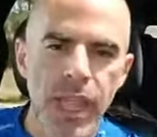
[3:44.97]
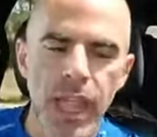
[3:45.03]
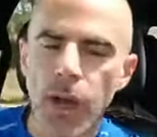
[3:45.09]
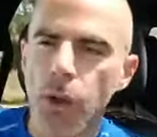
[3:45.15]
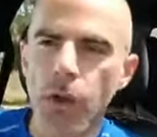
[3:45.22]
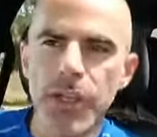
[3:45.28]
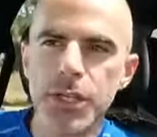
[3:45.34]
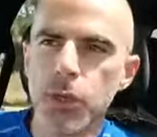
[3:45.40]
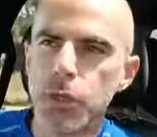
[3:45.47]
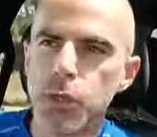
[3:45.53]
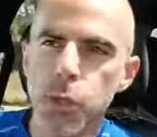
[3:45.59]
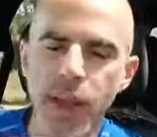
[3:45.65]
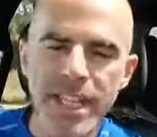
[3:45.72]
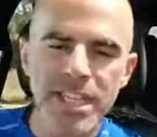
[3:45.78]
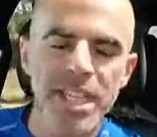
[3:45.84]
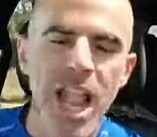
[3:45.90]
And all they do is
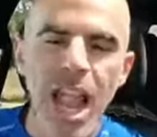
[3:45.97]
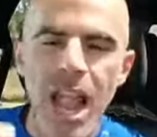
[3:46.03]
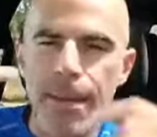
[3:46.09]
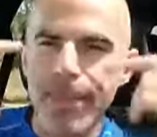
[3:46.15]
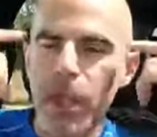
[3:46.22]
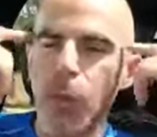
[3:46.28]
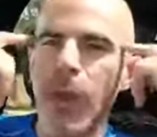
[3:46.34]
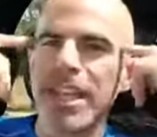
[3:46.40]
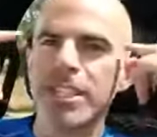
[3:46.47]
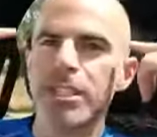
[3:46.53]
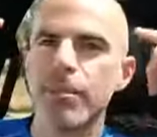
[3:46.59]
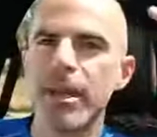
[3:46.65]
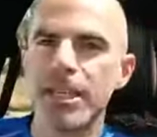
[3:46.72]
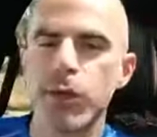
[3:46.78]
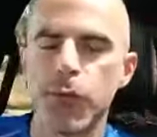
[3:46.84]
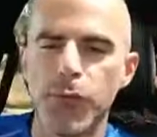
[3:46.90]
waste time. They waste your
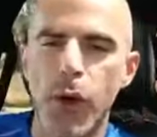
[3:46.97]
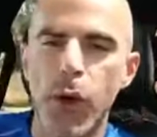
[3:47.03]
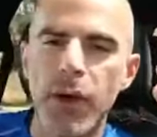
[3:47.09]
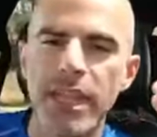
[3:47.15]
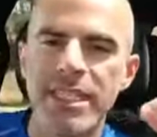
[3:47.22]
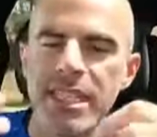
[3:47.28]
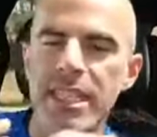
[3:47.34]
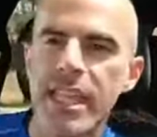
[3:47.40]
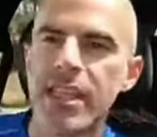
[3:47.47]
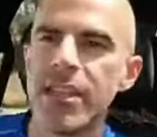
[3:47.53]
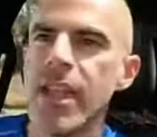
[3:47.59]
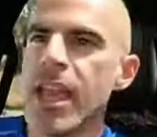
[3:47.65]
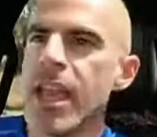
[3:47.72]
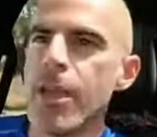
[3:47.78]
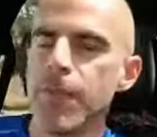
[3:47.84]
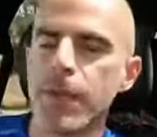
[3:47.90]
mental focus. And then
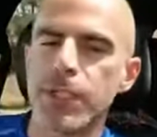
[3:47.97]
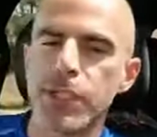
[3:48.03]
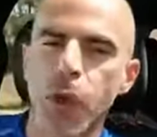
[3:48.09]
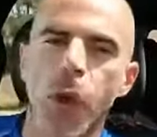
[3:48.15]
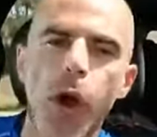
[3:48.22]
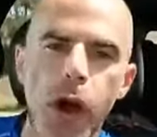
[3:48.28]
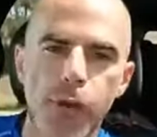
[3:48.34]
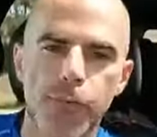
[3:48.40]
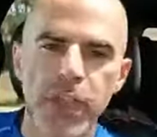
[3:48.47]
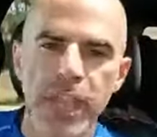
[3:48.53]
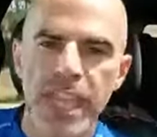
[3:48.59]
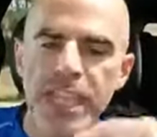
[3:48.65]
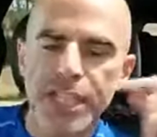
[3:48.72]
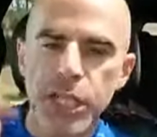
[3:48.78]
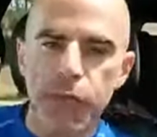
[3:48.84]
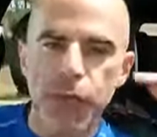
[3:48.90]
if it's off,
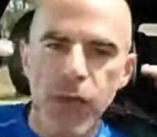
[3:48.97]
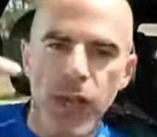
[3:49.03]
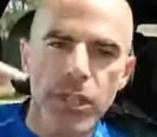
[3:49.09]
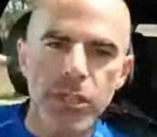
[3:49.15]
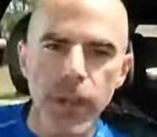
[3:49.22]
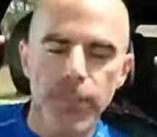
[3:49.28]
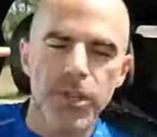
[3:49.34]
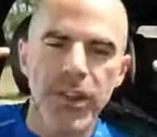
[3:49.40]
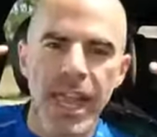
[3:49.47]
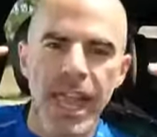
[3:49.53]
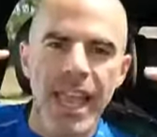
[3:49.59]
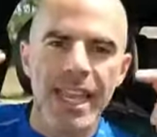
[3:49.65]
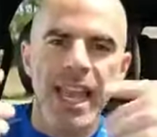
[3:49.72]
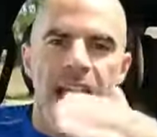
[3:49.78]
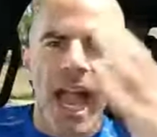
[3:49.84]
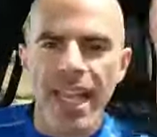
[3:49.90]
it just fucks you up in your
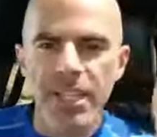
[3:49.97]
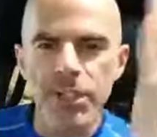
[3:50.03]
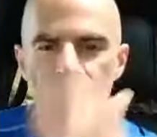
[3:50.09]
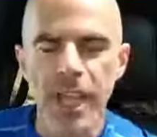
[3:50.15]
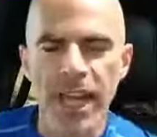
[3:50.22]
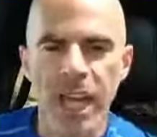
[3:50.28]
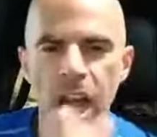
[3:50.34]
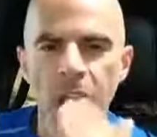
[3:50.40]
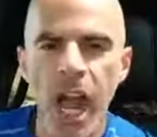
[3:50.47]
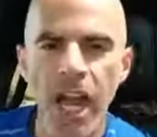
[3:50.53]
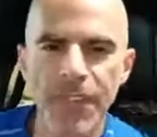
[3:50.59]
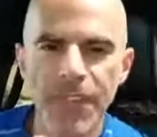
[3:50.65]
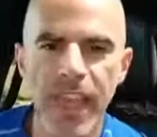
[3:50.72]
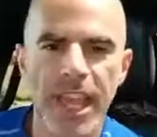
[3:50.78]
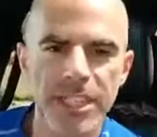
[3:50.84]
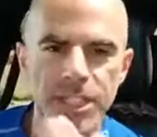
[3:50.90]
head. I, you got to cut
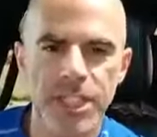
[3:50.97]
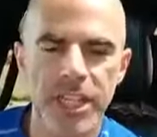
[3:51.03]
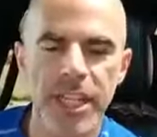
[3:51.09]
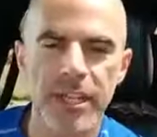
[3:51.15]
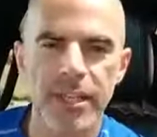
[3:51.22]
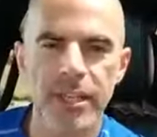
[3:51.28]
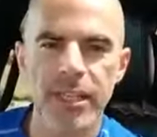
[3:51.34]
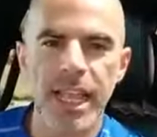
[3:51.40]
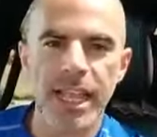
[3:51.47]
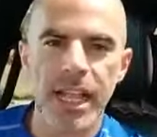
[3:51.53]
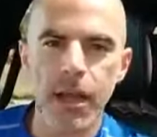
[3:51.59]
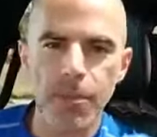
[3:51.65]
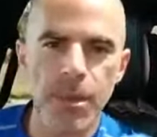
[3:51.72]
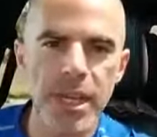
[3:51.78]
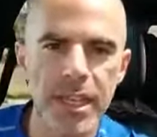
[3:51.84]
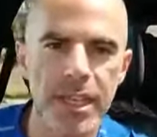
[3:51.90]
that shit, like
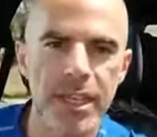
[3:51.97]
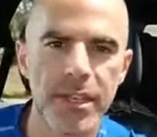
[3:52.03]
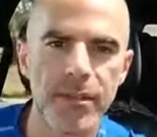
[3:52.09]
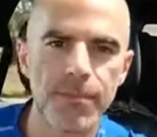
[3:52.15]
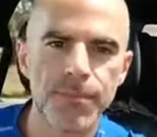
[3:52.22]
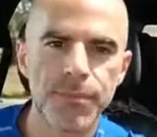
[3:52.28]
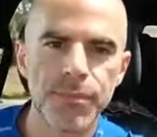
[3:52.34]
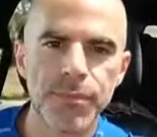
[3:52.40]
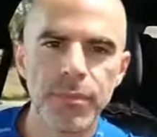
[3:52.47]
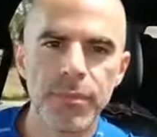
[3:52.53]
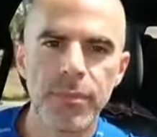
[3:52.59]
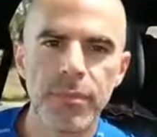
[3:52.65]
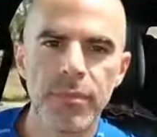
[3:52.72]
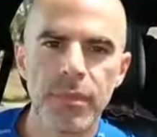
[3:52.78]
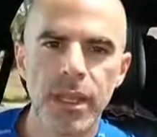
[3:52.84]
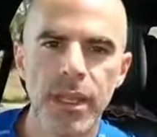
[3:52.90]
immediate.
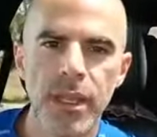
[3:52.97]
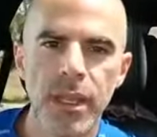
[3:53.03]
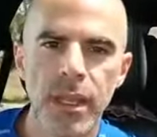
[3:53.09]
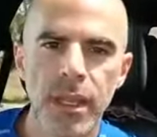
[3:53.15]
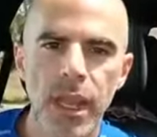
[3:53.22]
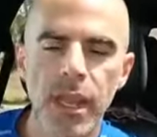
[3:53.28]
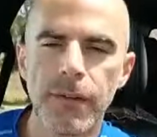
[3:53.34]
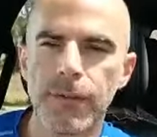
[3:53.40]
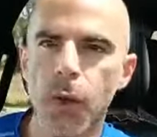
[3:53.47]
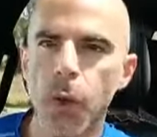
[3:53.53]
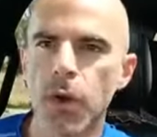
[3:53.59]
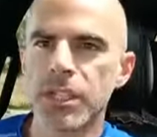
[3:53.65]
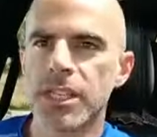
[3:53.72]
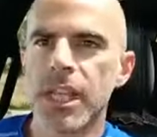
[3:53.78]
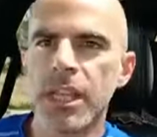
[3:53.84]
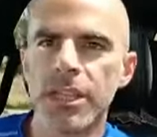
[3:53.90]
And of
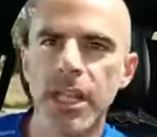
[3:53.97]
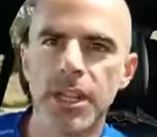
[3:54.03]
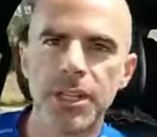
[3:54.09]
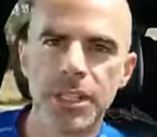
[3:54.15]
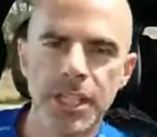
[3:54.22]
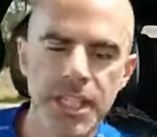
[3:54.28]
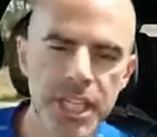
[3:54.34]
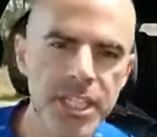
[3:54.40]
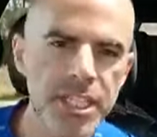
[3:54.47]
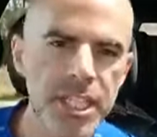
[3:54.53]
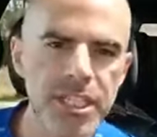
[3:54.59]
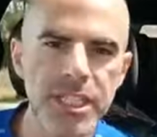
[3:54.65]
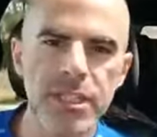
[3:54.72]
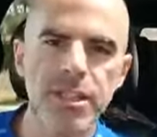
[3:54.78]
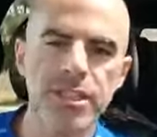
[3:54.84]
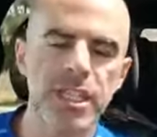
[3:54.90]
course, there's
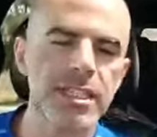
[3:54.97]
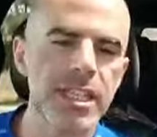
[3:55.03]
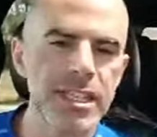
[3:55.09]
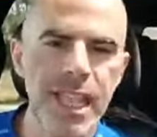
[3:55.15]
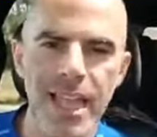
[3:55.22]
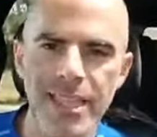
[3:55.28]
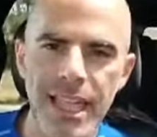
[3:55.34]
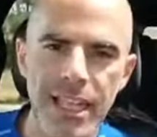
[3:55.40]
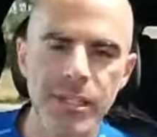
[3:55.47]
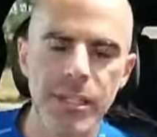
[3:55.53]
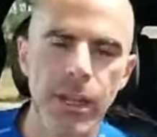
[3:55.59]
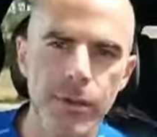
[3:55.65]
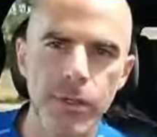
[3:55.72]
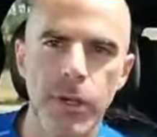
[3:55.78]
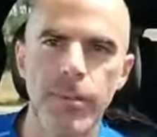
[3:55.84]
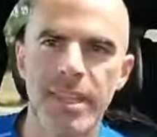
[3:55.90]
addictions and there's things like that. That's not
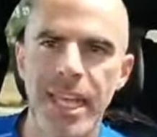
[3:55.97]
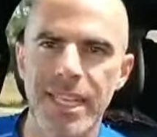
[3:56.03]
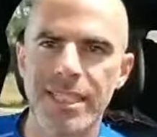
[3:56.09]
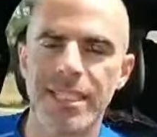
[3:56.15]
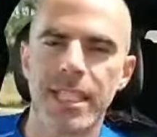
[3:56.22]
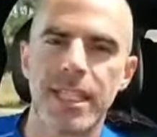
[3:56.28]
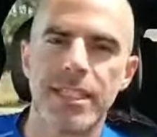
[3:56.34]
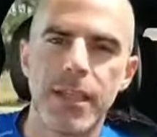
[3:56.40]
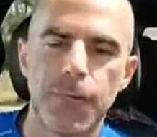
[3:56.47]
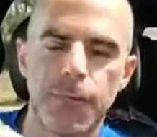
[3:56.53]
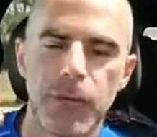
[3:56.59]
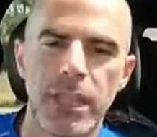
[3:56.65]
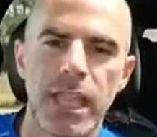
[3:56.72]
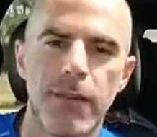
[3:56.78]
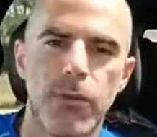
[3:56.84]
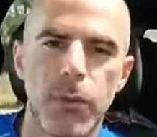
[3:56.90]
what we're talking about. That's a
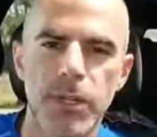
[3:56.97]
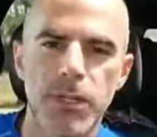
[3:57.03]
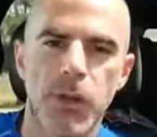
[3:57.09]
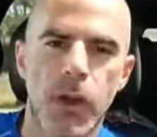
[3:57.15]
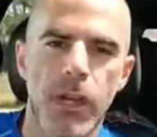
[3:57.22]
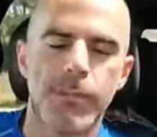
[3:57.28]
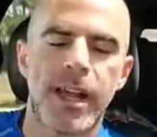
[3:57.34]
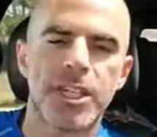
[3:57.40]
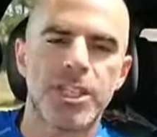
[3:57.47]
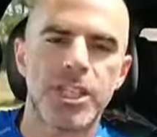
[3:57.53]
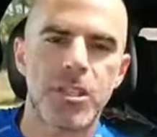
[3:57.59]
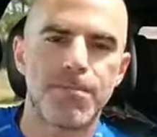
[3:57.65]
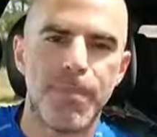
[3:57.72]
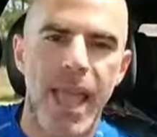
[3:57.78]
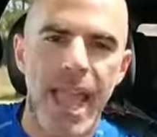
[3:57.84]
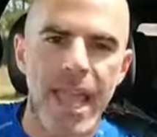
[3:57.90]
different level. We're talking about
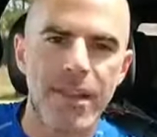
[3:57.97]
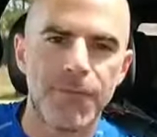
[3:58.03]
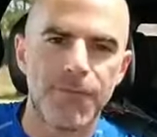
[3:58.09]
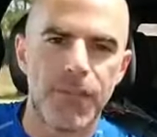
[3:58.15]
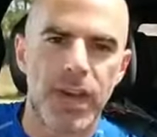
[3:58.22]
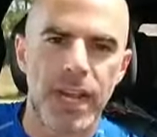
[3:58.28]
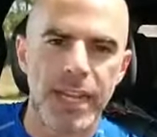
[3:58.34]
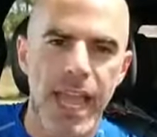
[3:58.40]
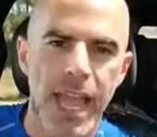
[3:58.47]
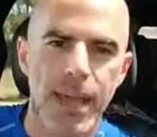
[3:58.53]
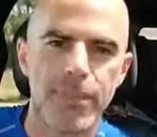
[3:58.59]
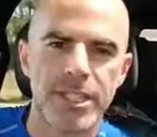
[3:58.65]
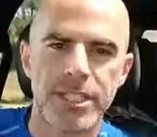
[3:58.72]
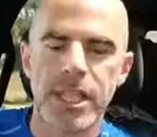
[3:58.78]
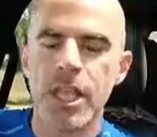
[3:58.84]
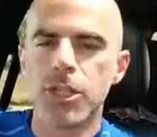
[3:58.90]
just bad fucking
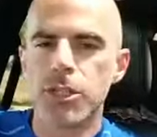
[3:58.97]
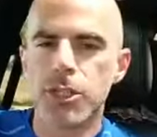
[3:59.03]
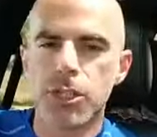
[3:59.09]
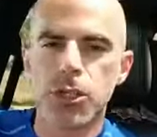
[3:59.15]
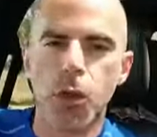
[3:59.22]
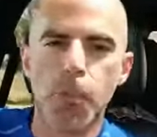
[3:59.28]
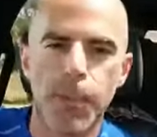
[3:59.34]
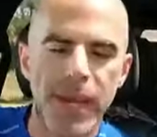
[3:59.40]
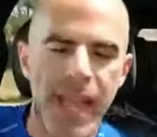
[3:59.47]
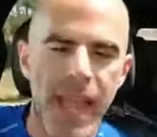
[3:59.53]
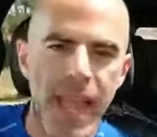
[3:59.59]
habits, stupid